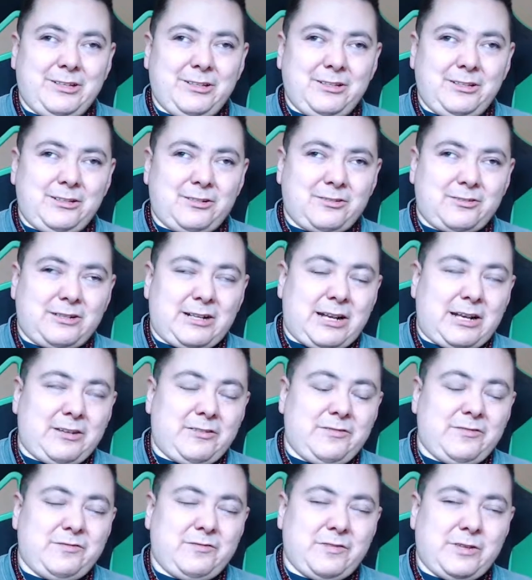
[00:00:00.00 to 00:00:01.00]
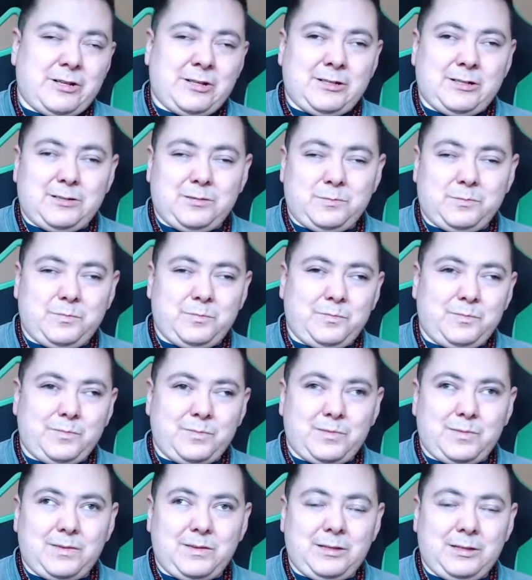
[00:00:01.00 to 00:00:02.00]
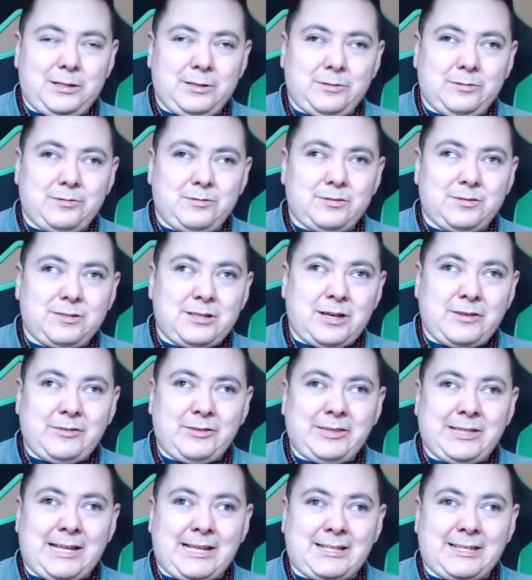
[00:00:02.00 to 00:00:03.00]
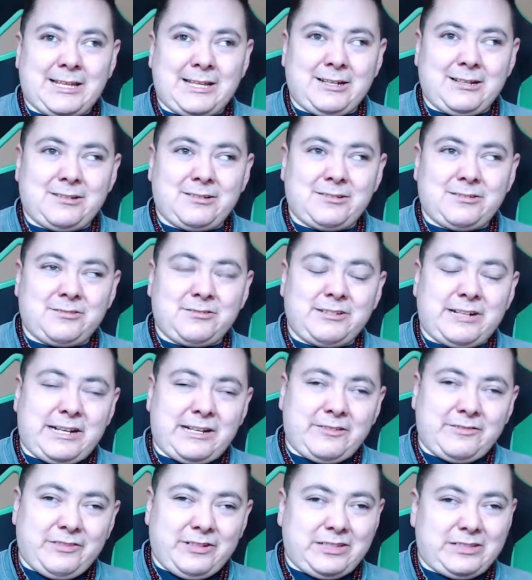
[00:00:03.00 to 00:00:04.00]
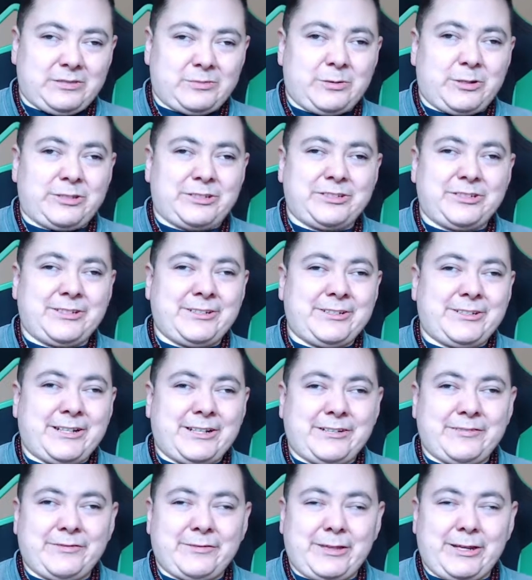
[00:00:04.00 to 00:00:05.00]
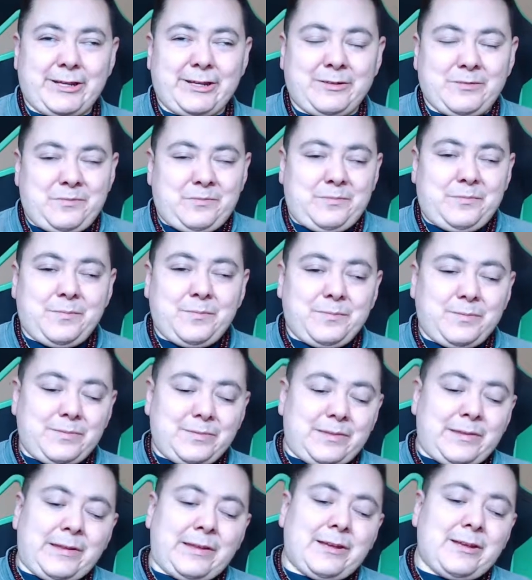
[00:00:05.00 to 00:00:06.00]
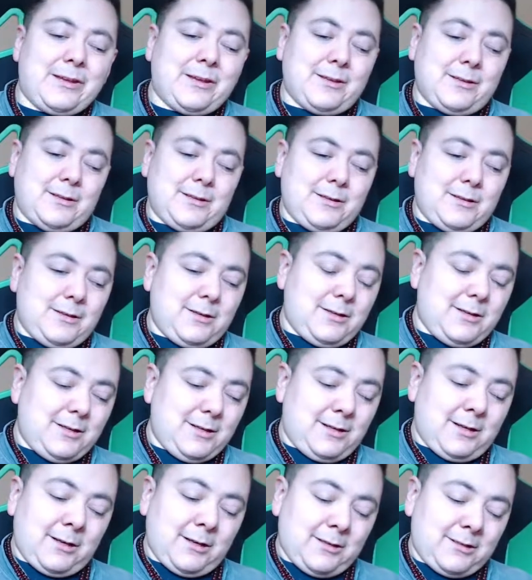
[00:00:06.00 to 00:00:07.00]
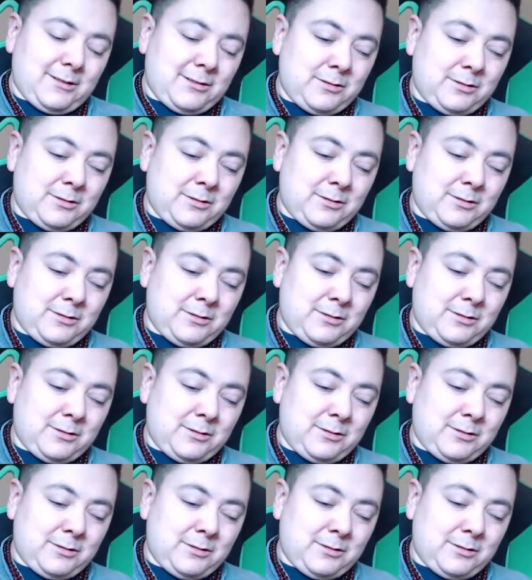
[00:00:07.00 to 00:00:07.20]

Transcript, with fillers: creative, uh, you know, having like that creative expression kind of thing. Uh,